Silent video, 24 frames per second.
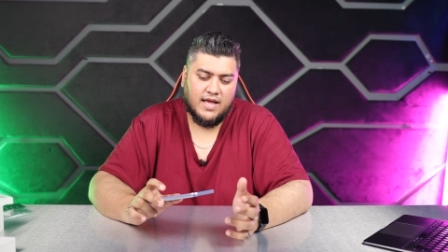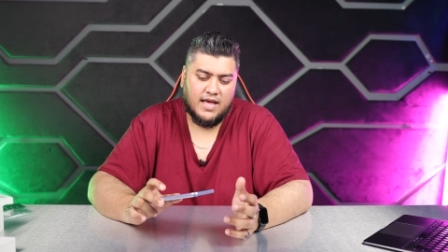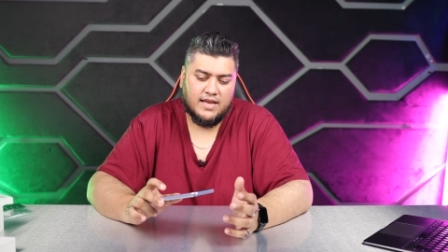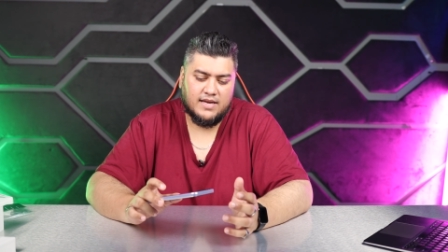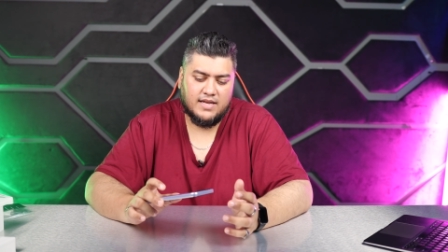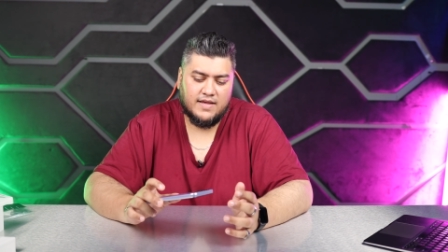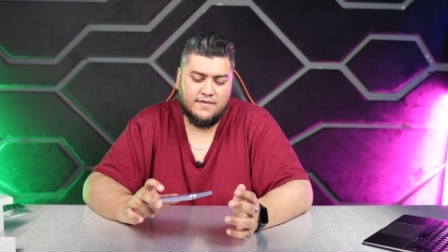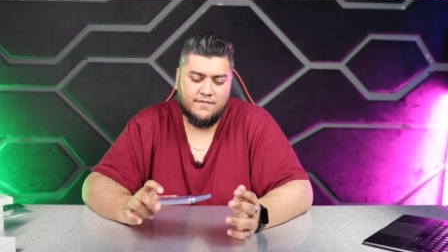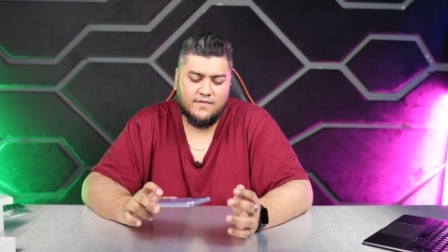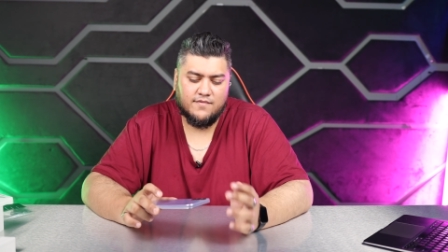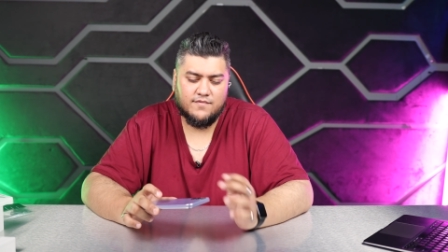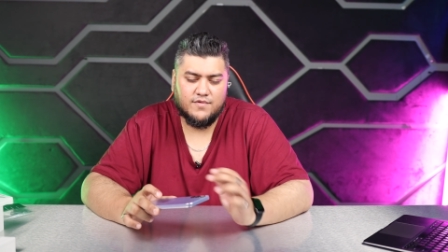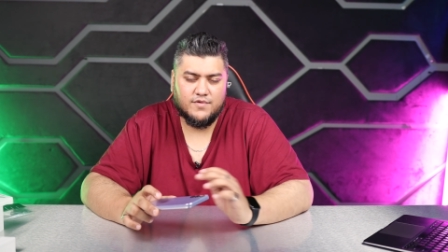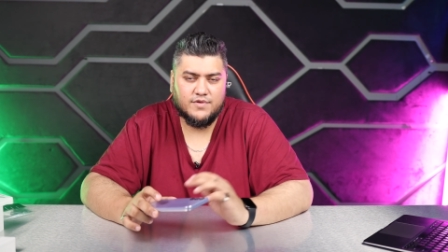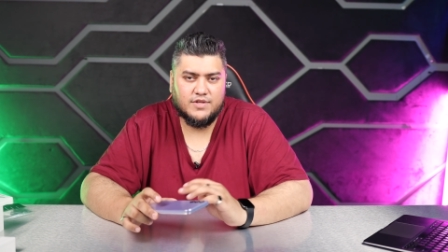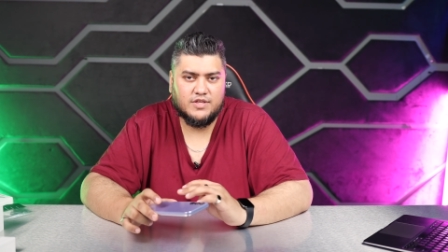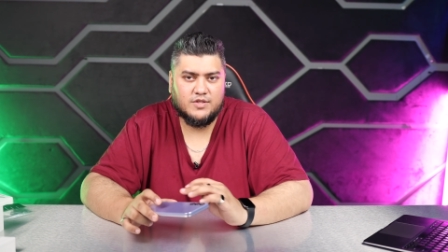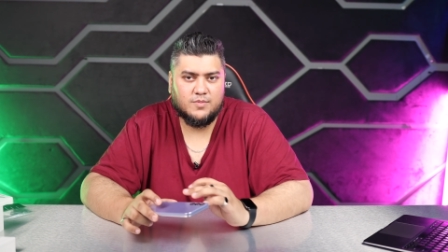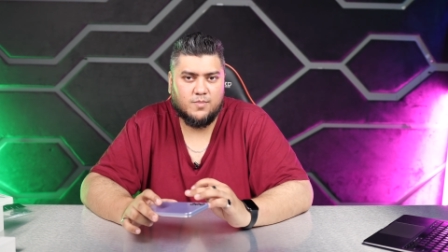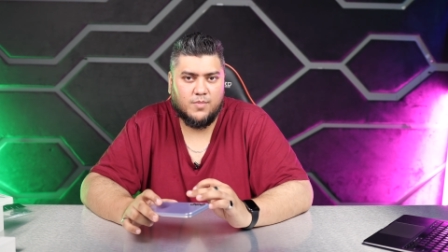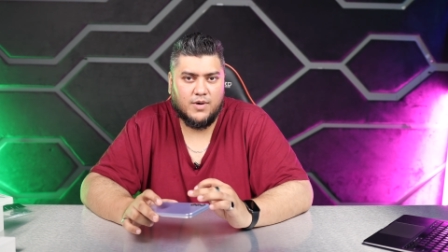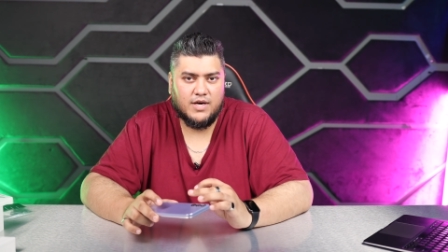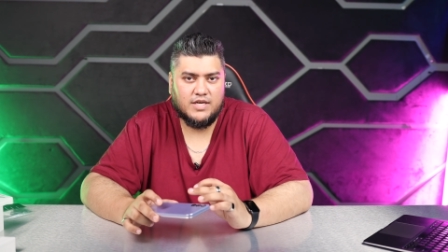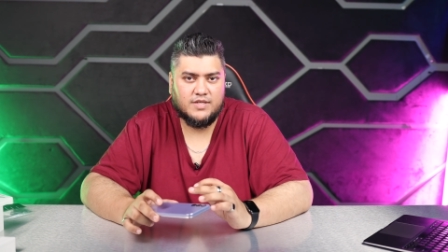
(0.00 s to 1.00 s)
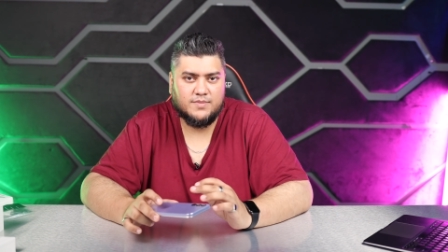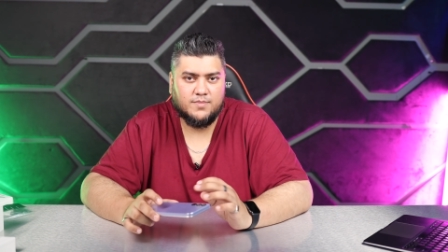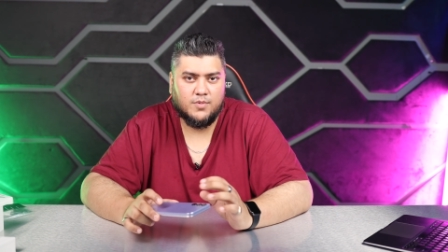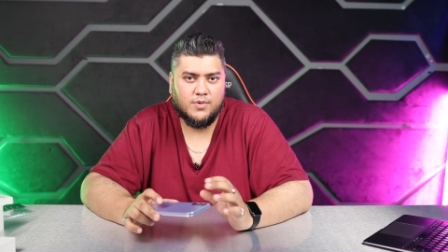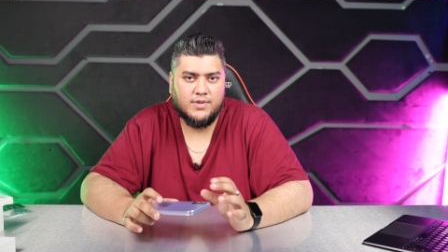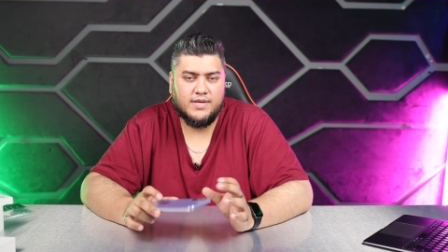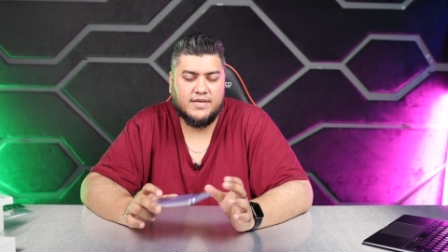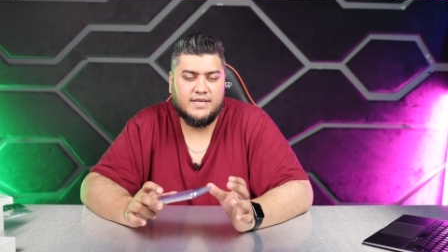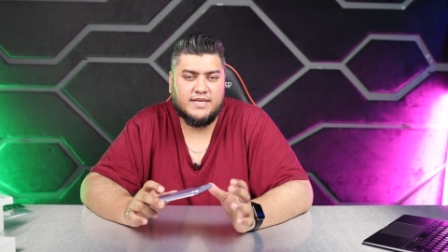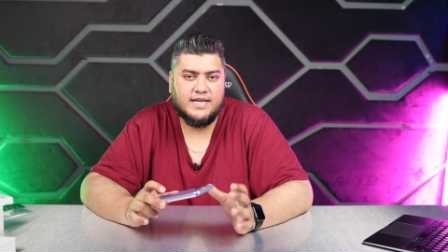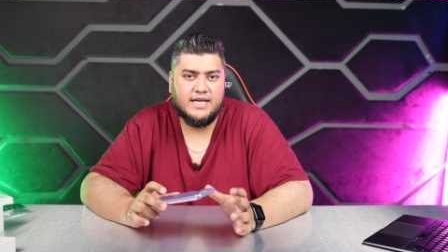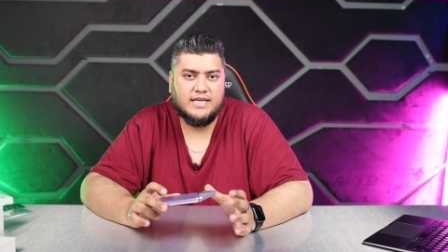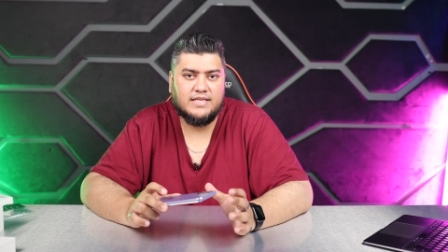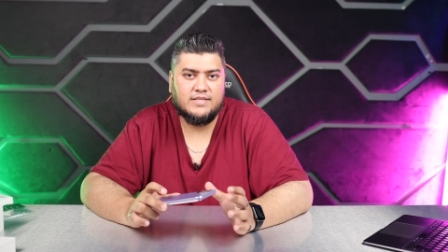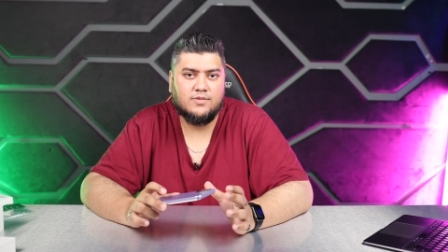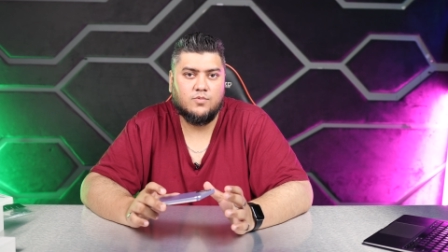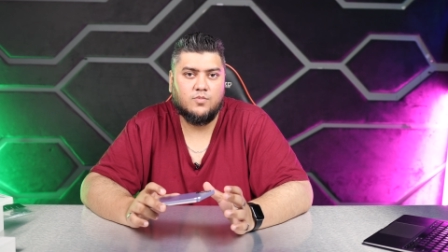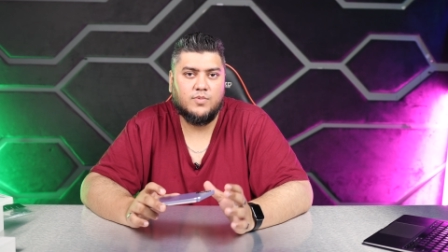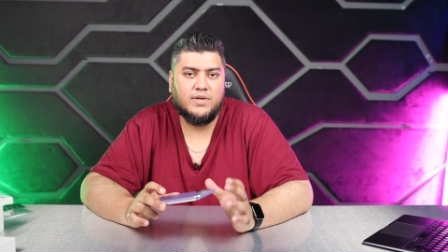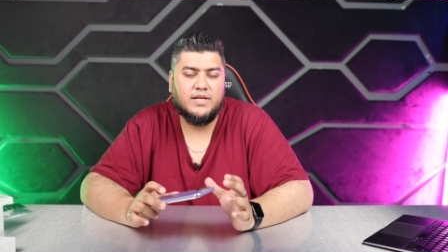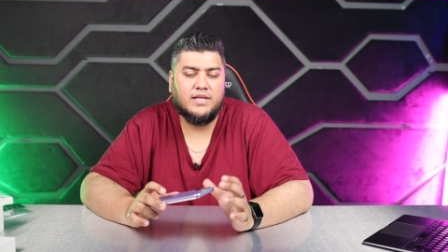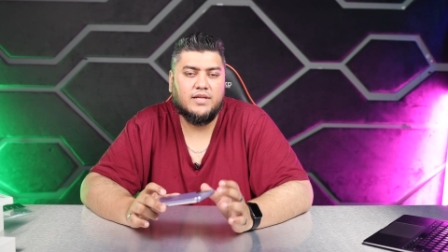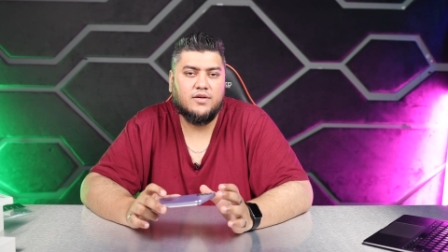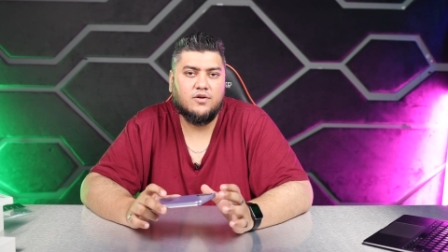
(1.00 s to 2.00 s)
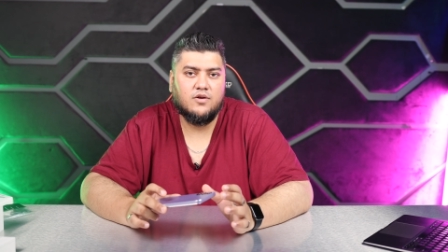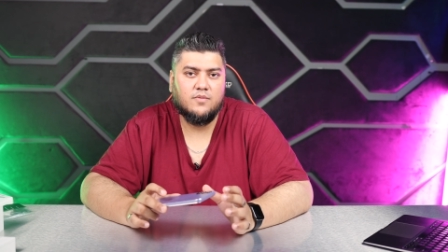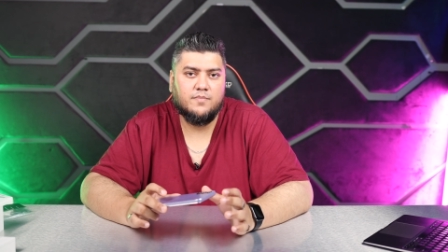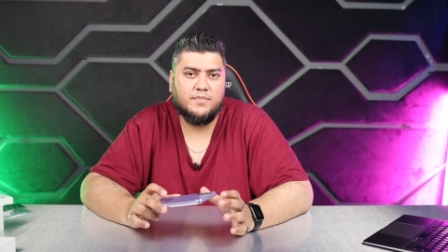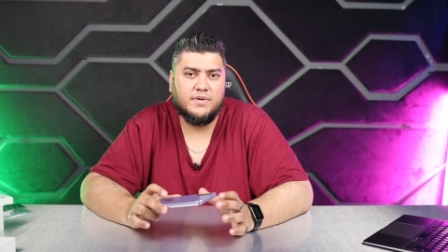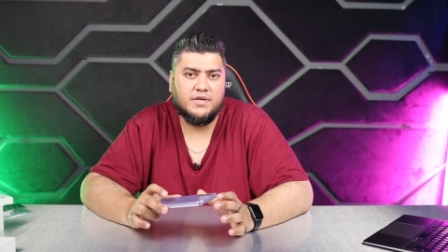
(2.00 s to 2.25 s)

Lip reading: and even for this price point, it takes really good